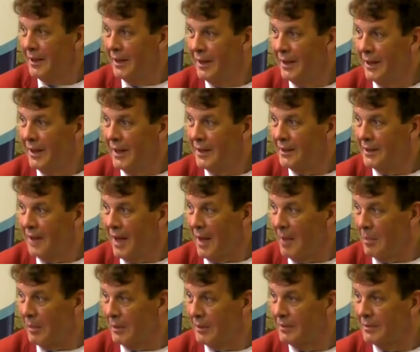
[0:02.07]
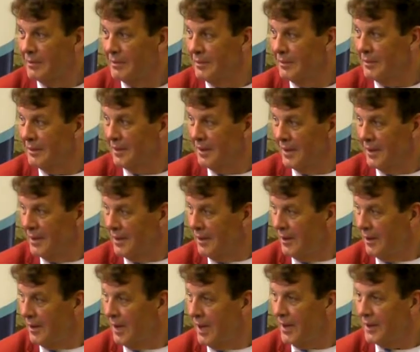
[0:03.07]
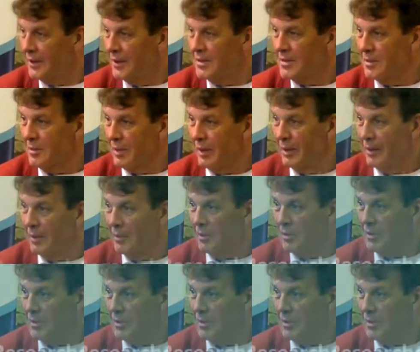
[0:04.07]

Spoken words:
let it happen. Agárdi Izabella about